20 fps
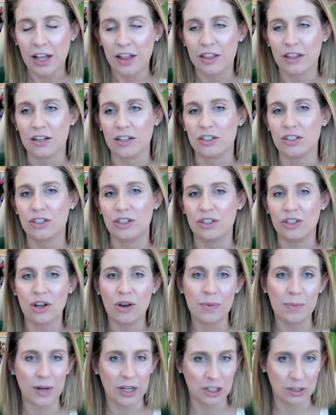There's
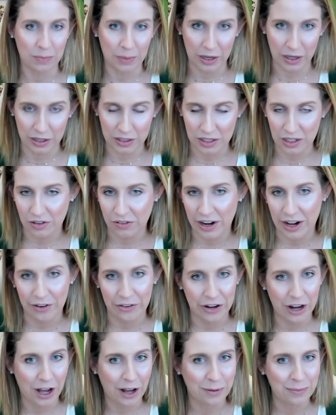so much buzz
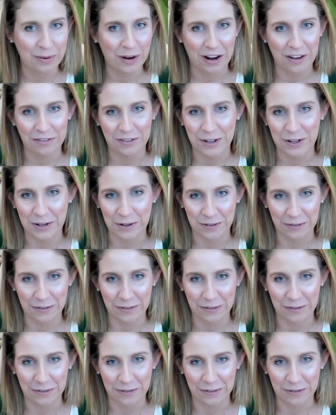around nonprofit